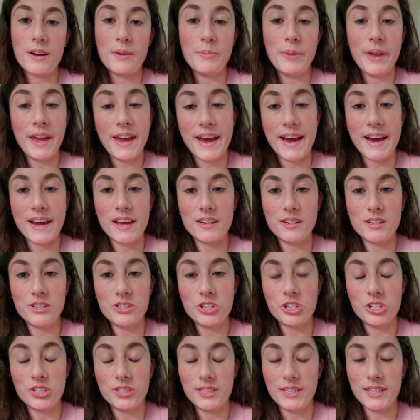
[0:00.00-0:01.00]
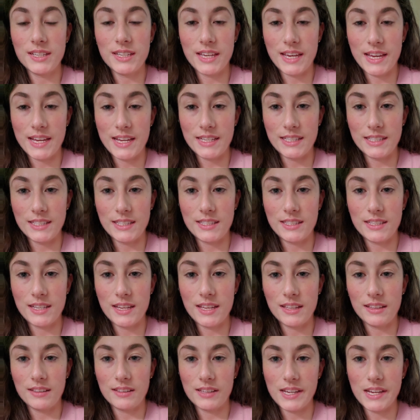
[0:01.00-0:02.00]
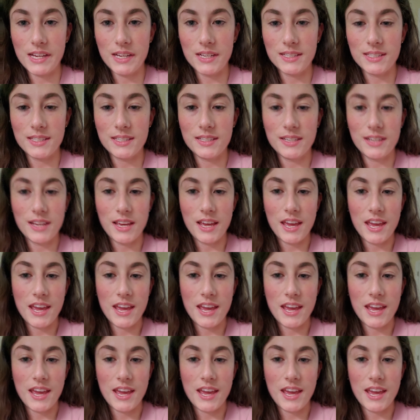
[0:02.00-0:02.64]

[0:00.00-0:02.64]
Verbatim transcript: a pad just in case it leaked.